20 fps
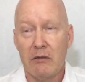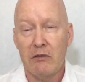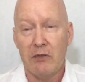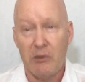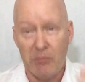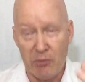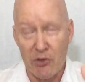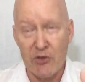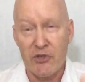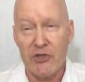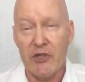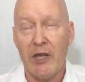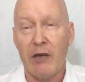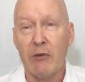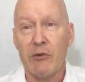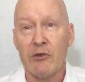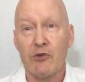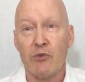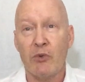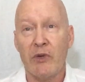the person I
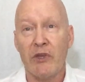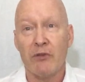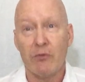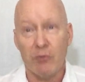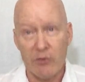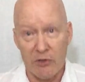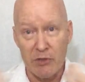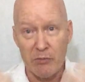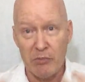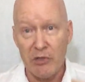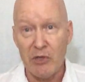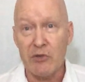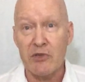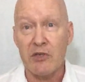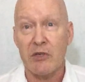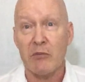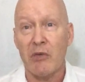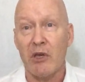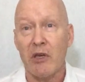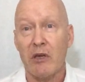was with was
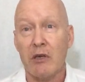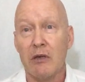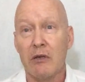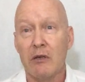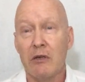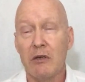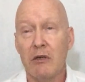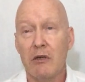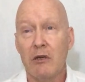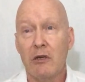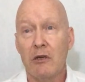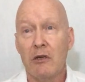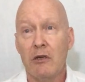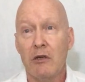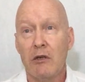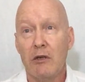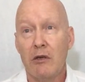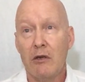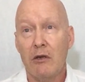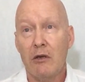abusing me.
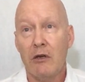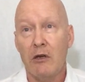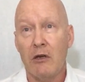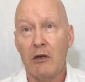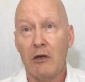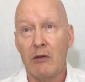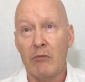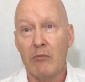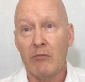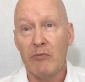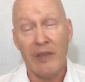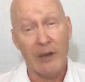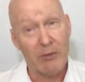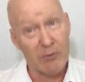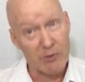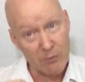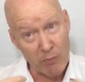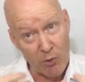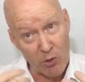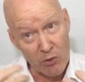That
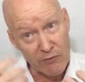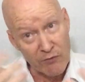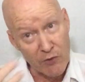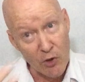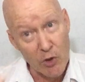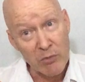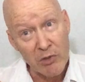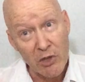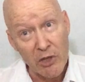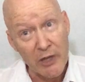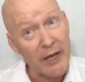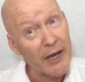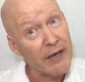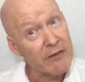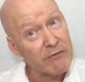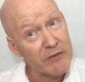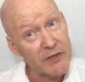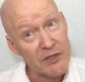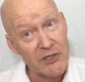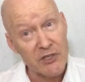was both verbally
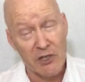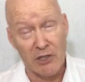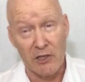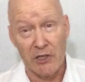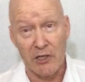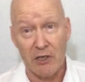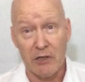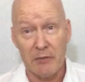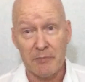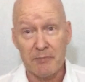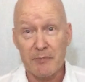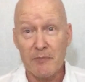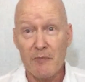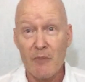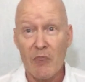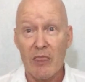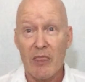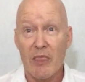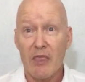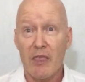and physically.
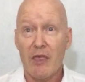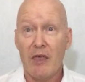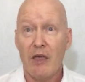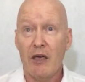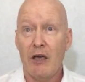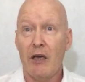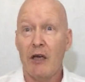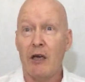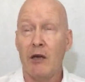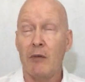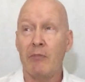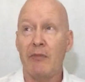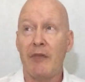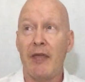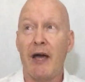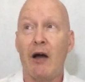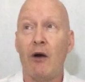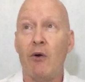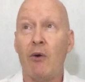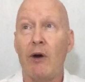
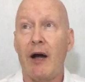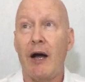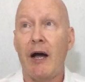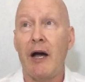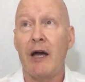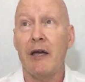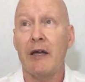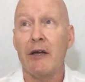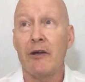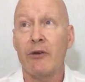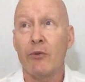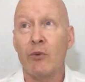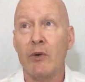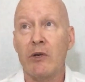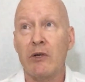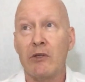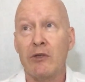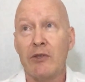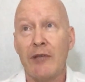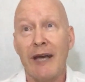Now, I
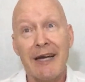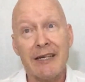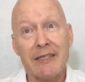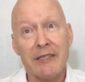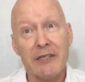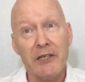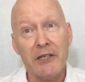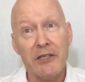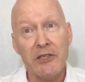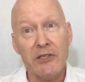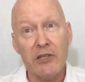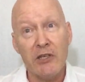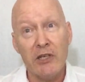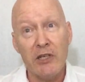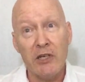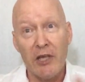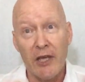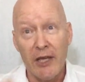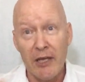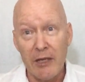will not get into
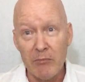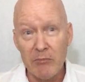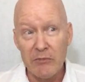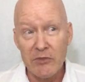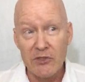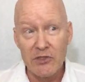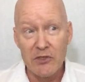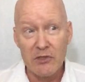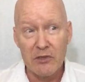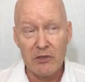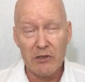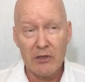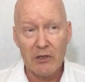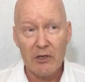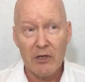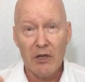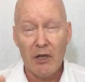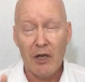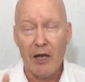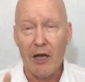any names.
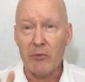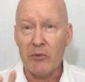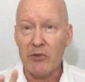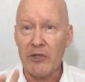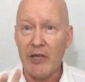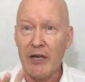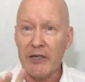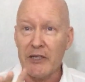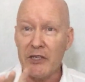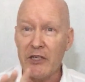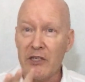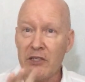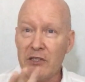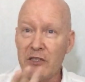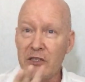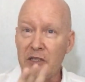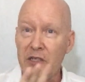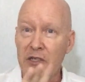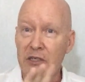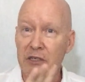I will not get
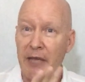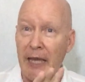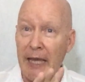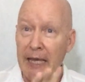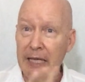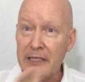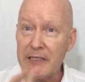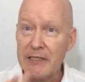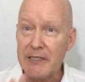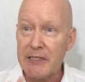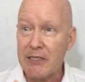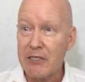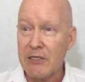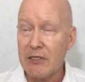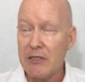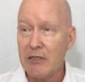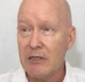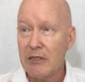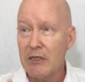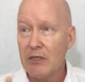into any
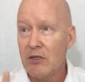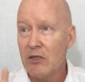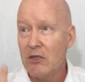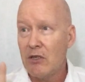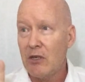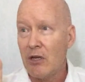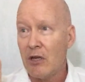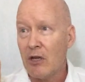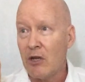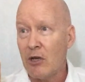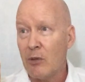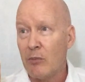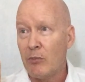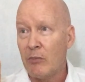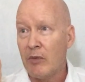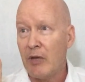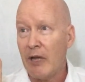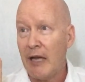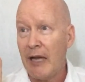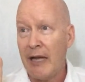dates,
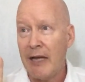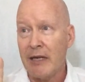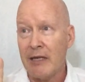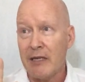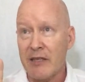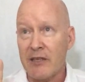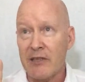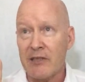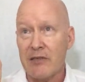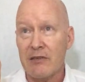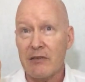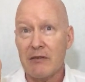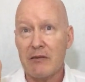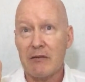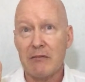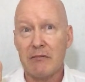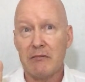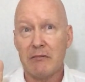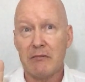as